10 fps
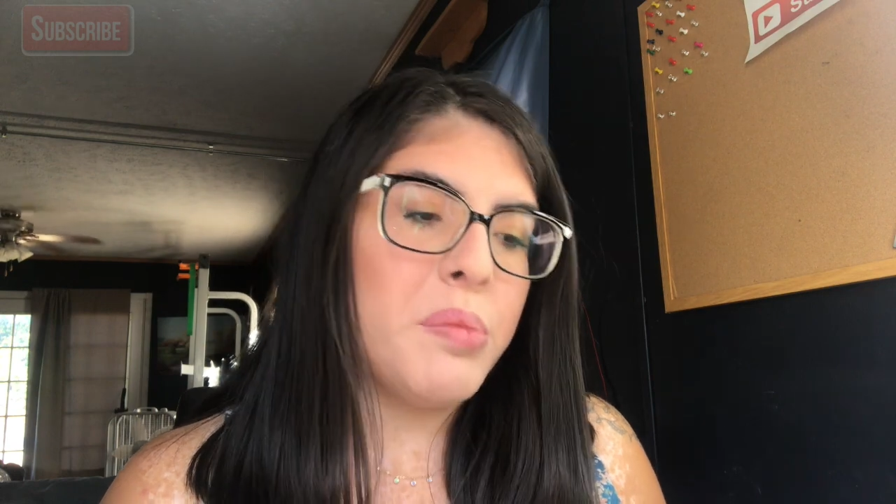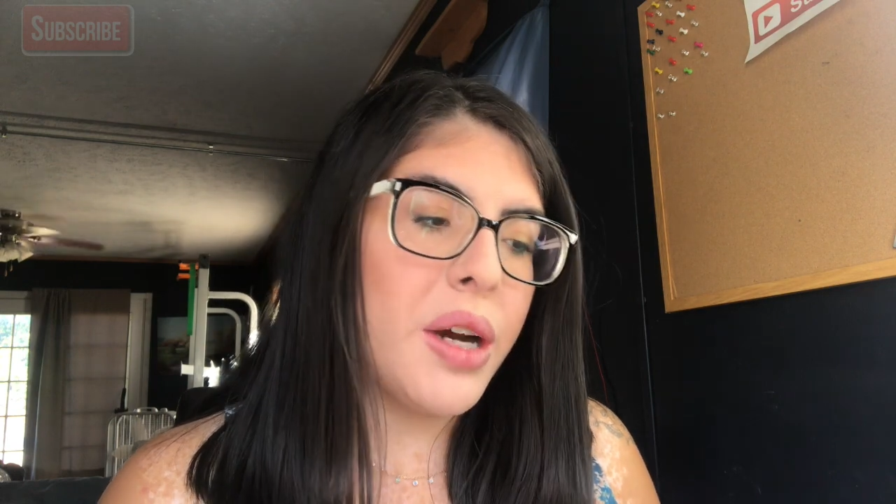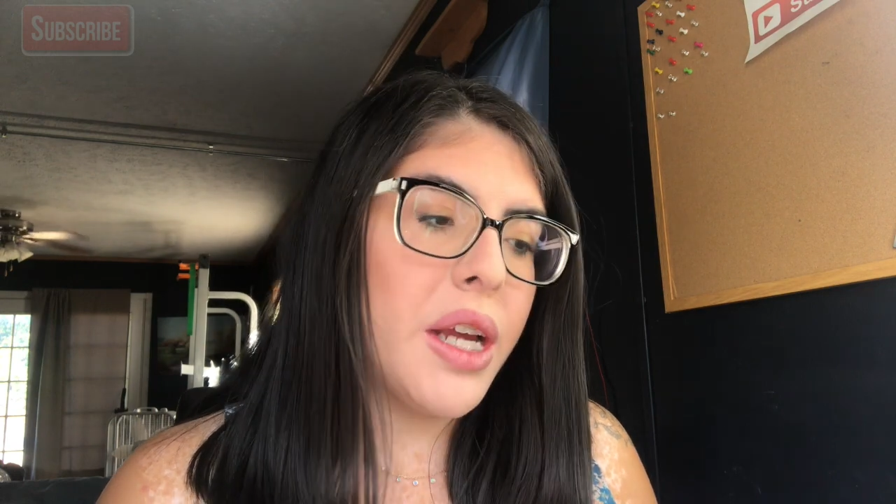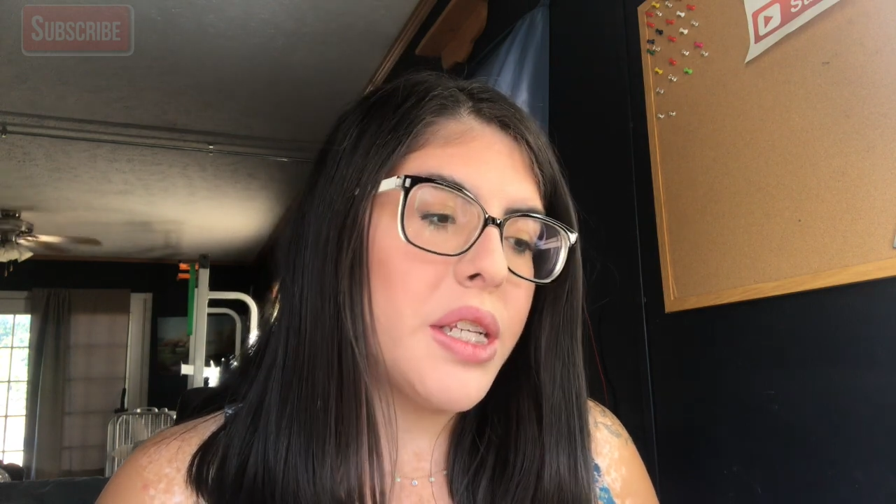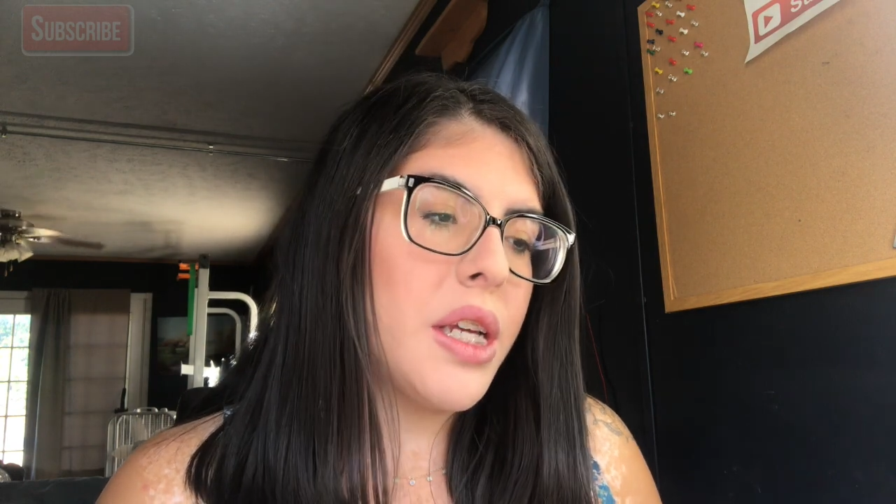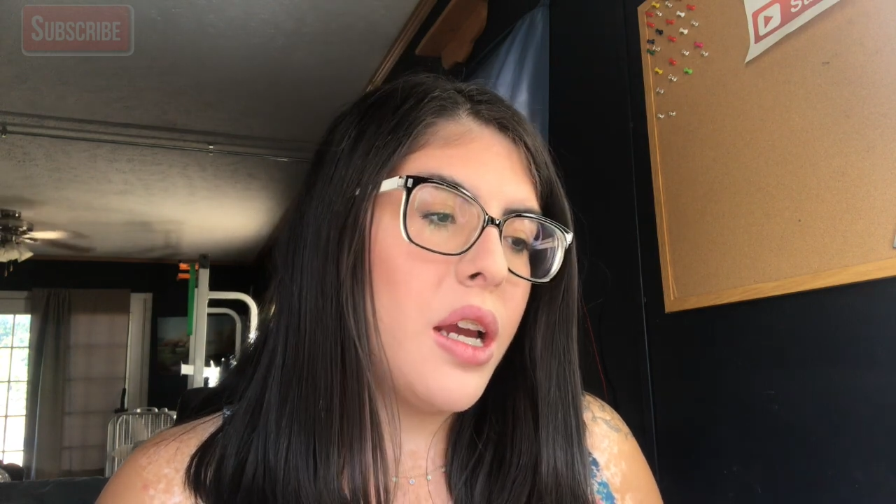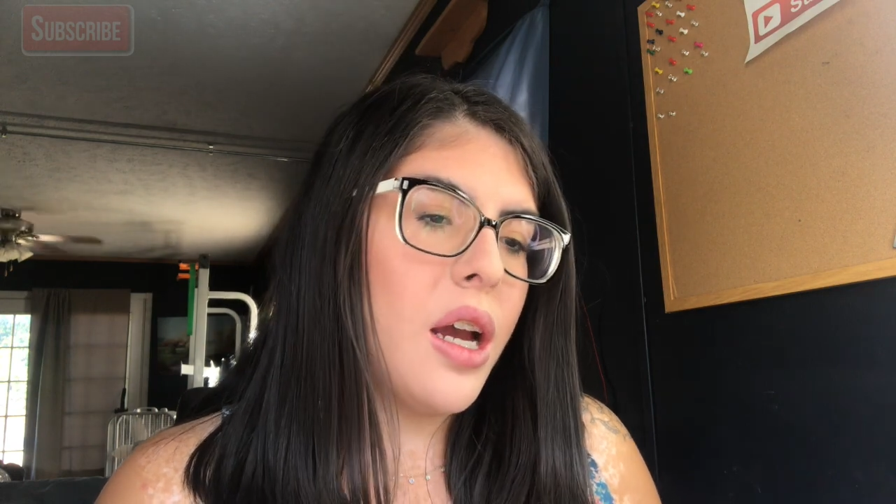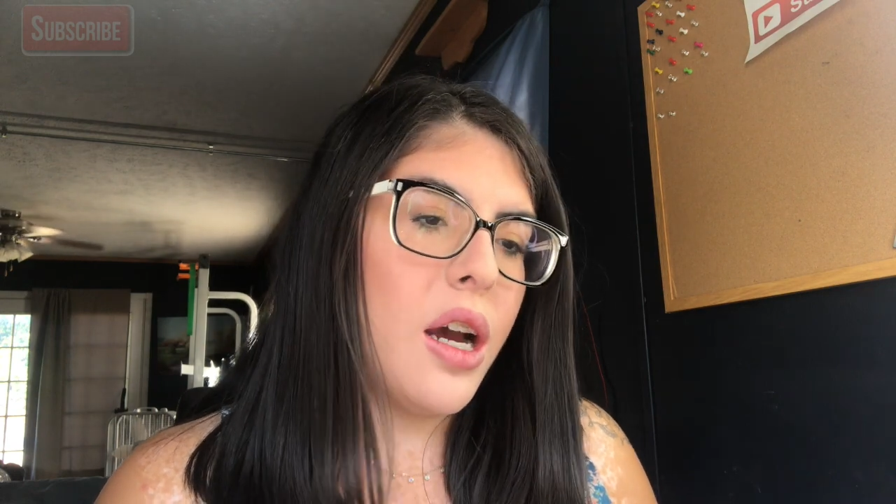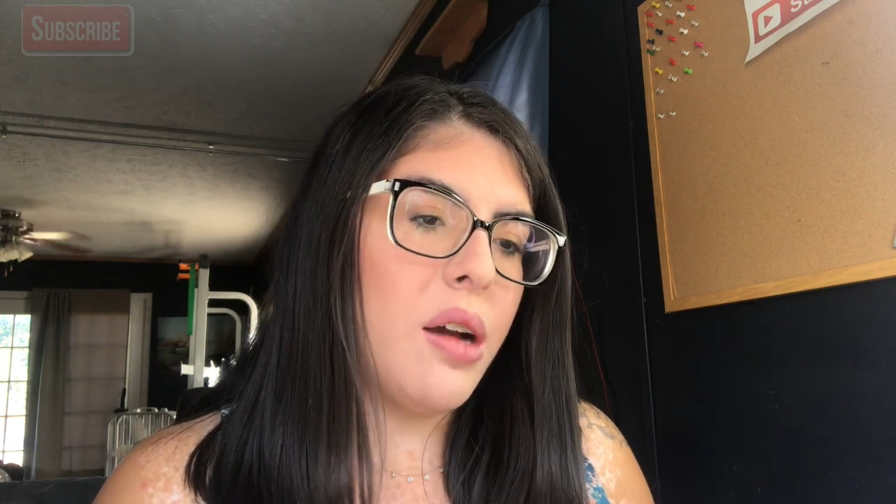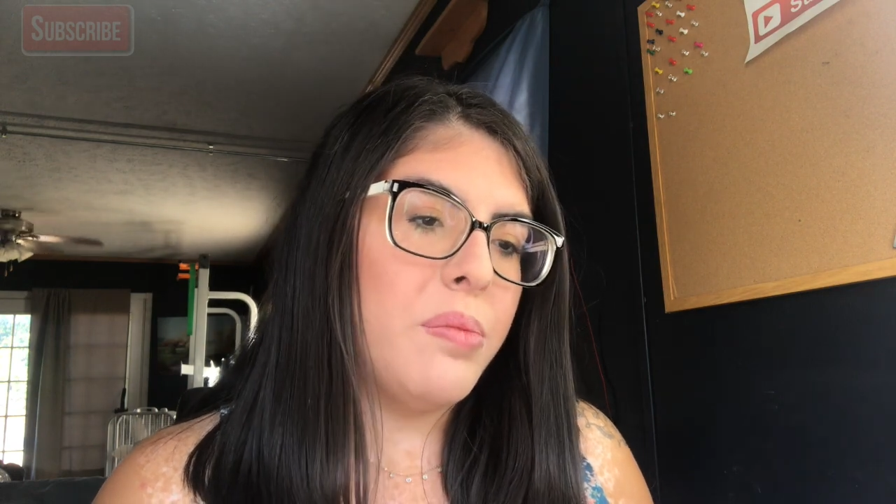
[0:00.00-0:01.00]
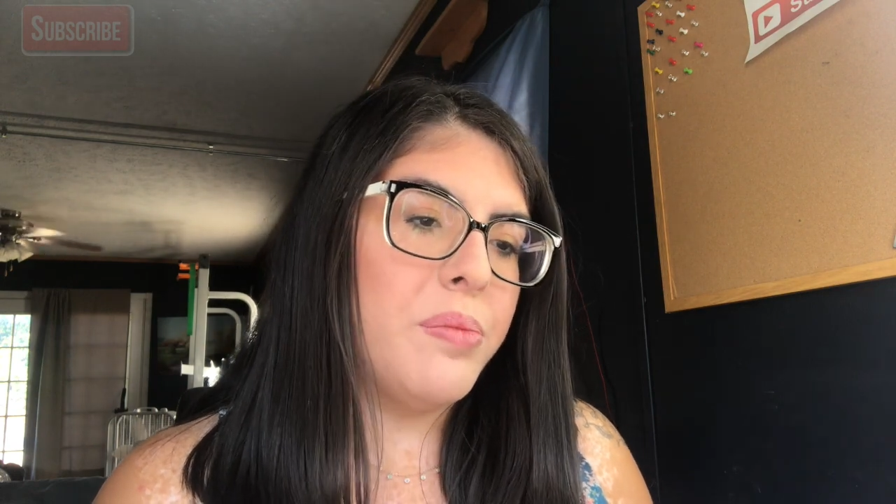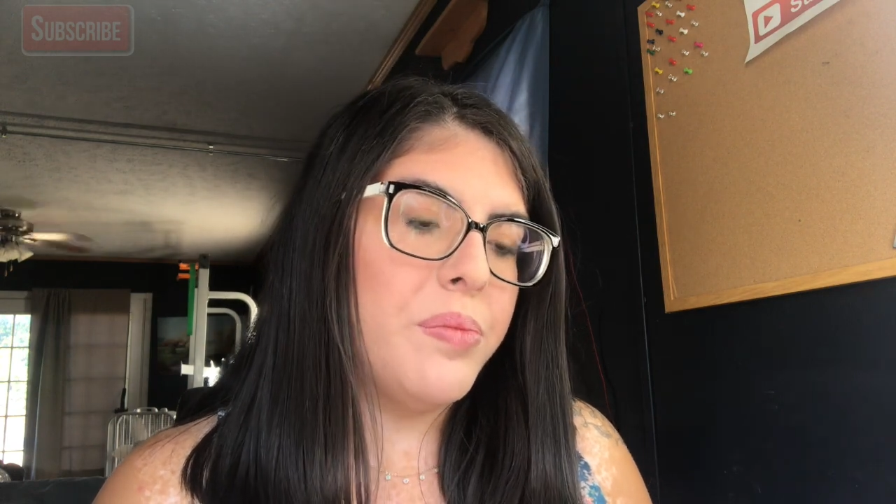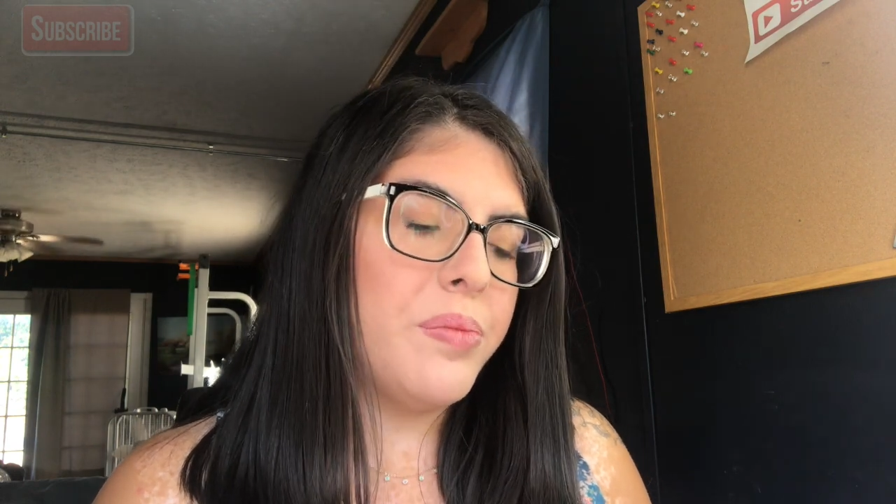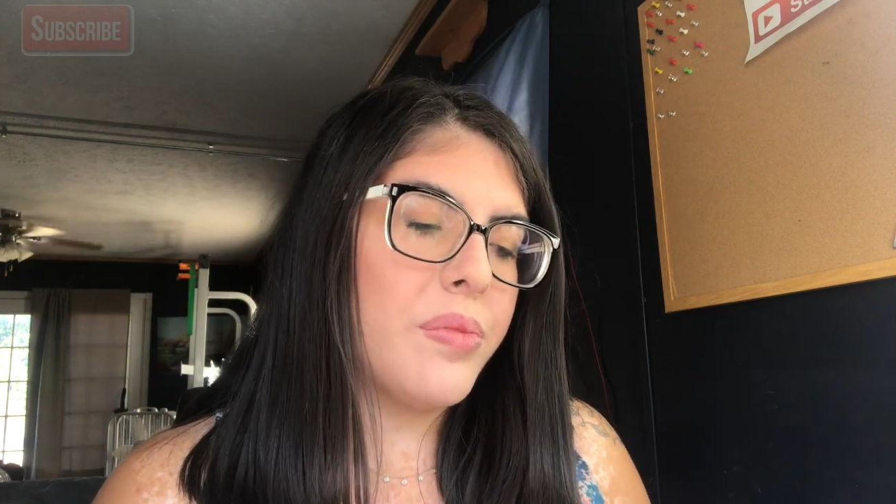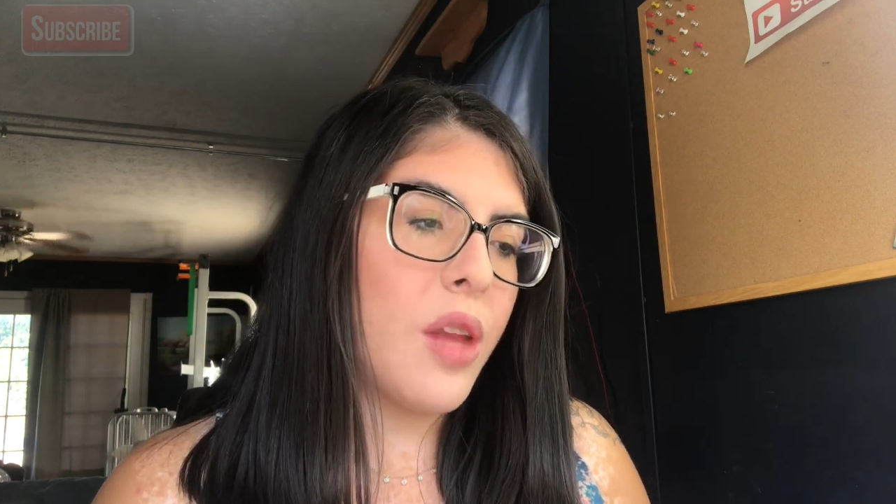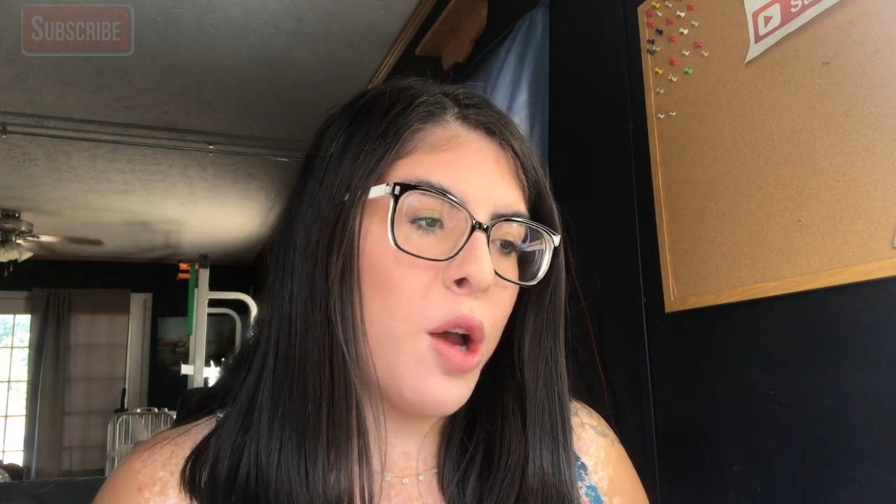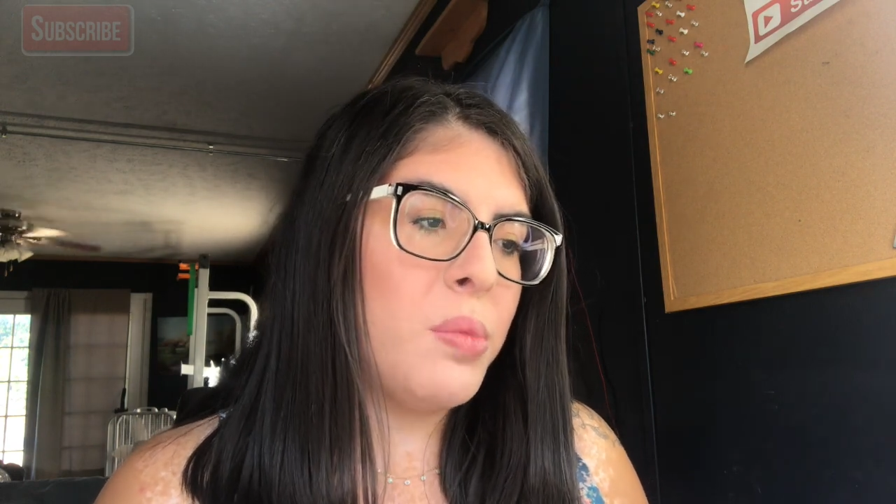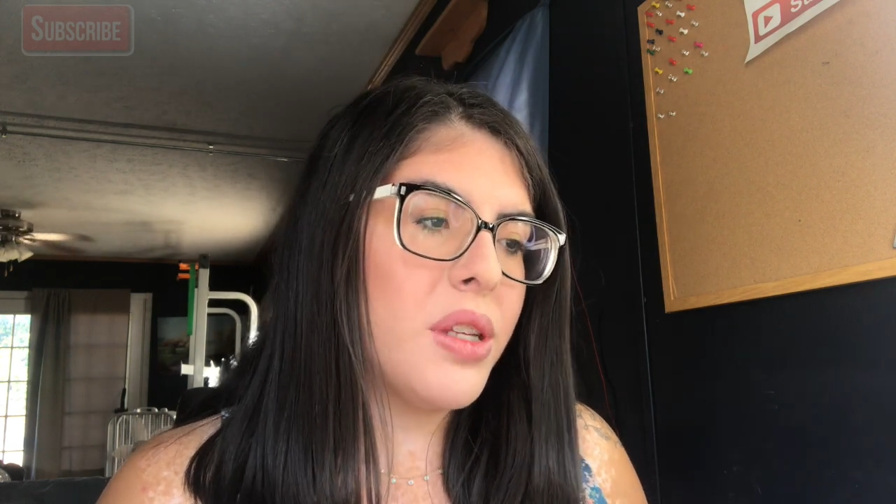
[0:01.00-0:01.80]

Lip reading: but I hope